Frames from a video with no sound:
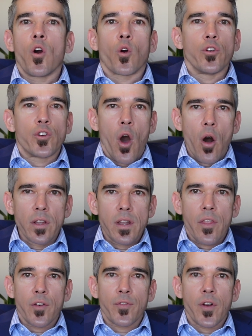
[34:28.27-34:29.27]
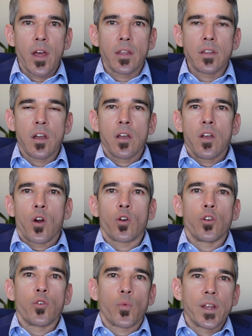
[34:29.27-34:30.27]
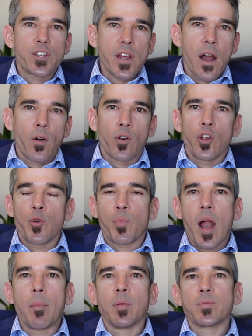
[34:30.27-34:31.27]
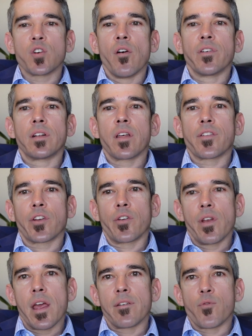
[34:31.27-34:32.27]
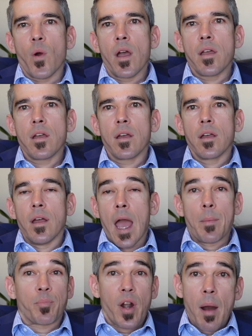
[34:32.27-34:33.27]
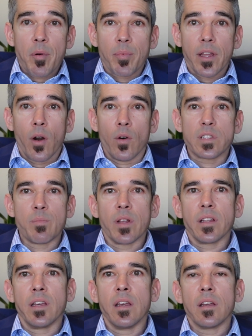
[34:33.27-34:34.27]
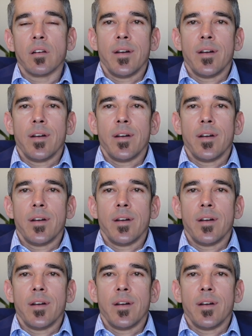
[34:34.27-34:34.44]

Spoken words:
or you call another friend, or you reach out, or you problem solve in another creative way. And probably, ultimately,